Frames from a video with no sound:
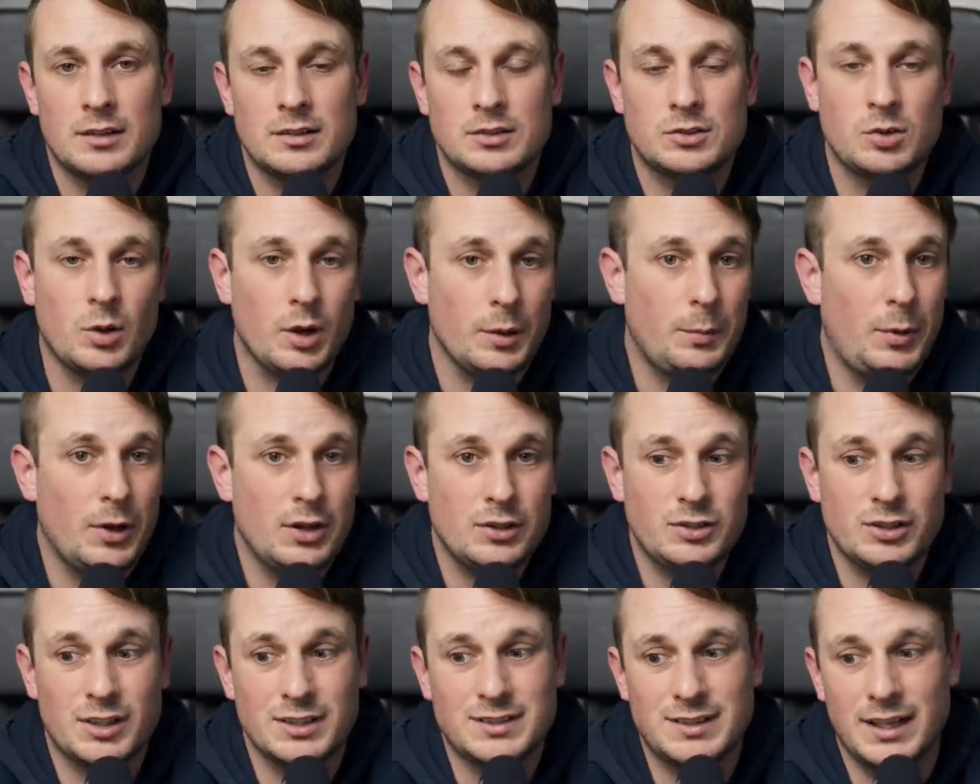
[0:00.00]
So I
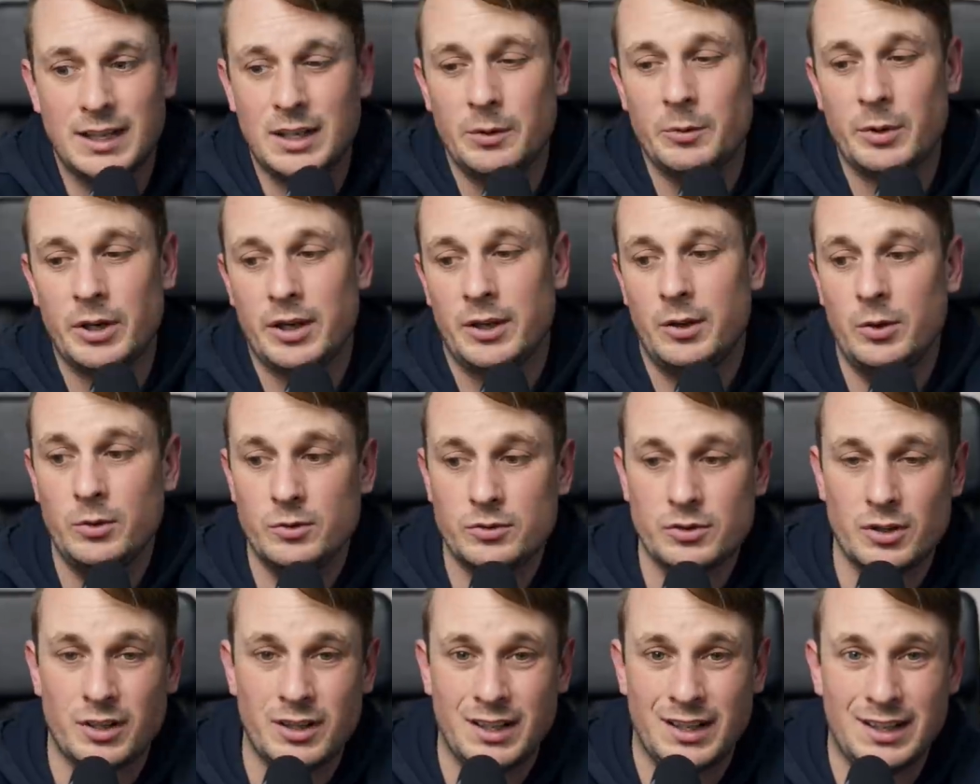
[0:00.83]
apologize to anybody
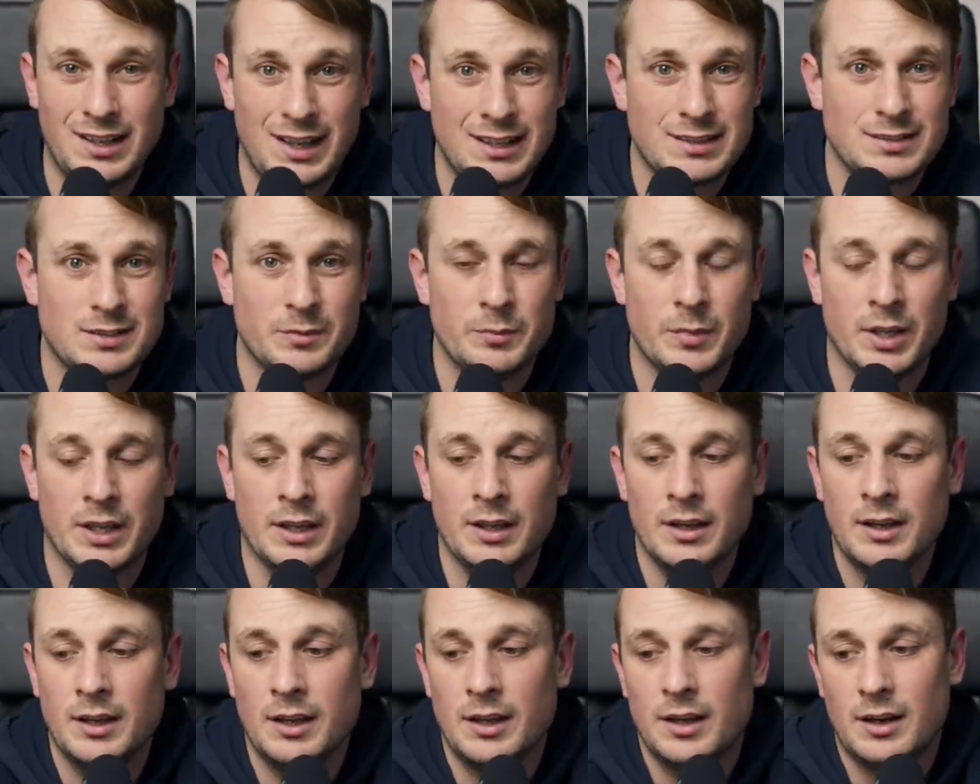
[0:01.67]
who's earning less than me.
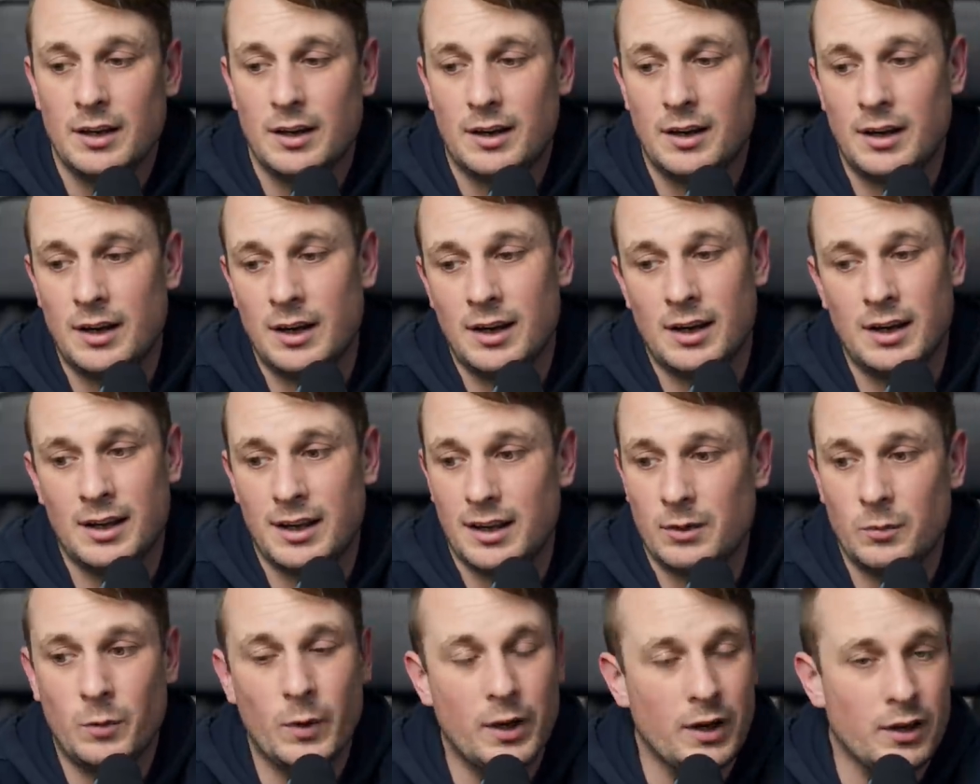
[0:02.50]
Uh,
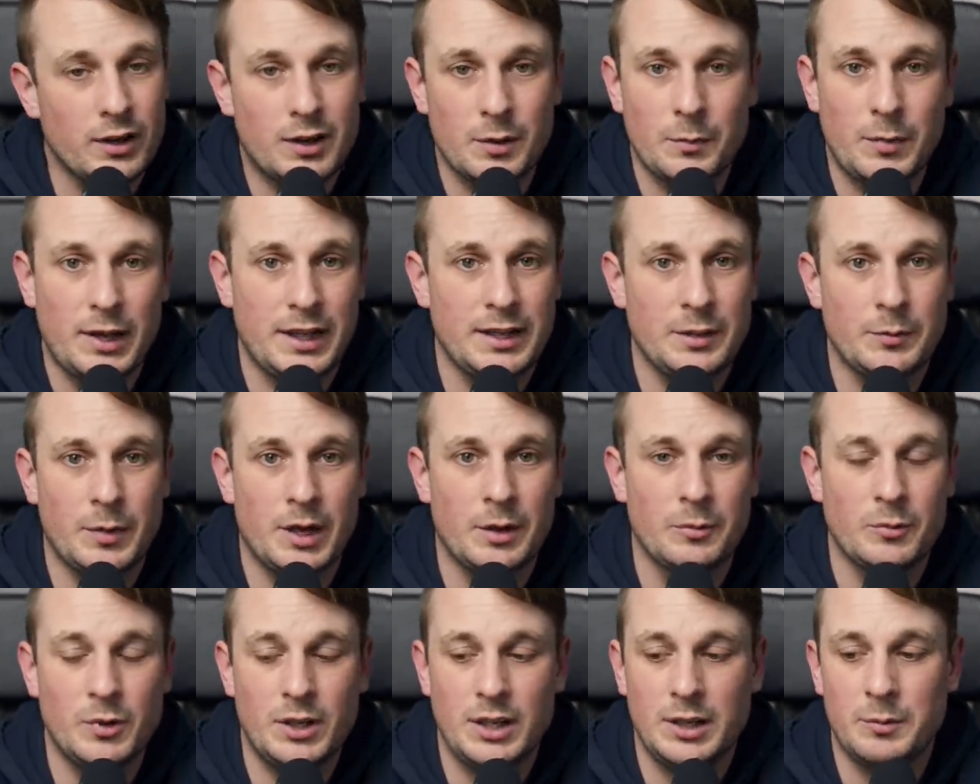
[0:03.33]
when I complain
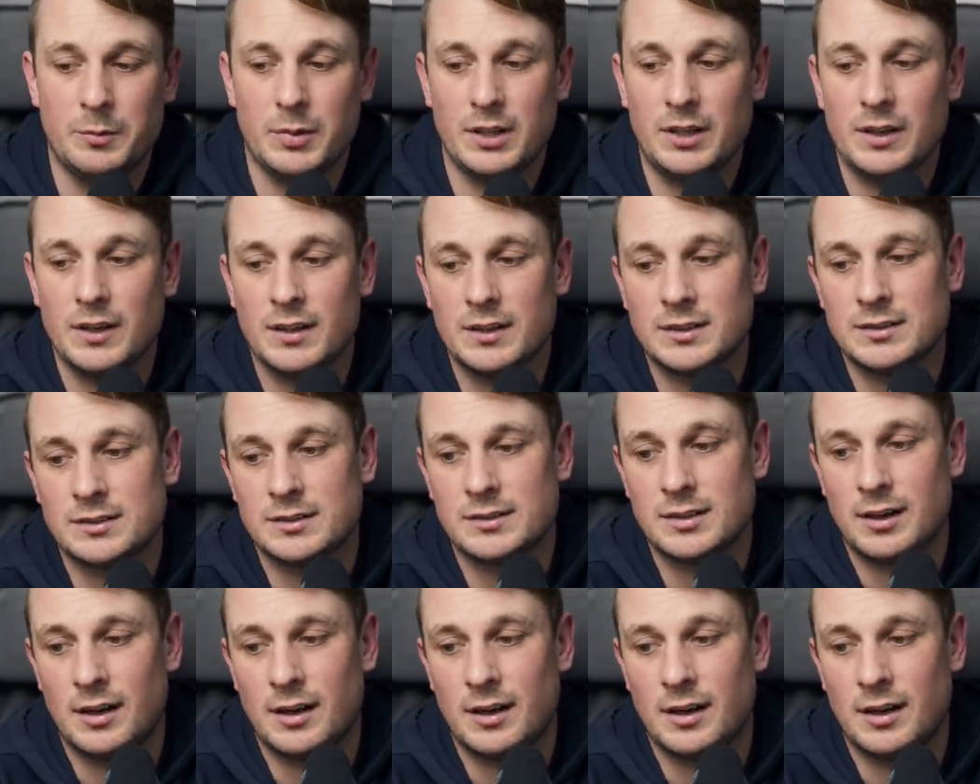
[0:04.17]
about money, because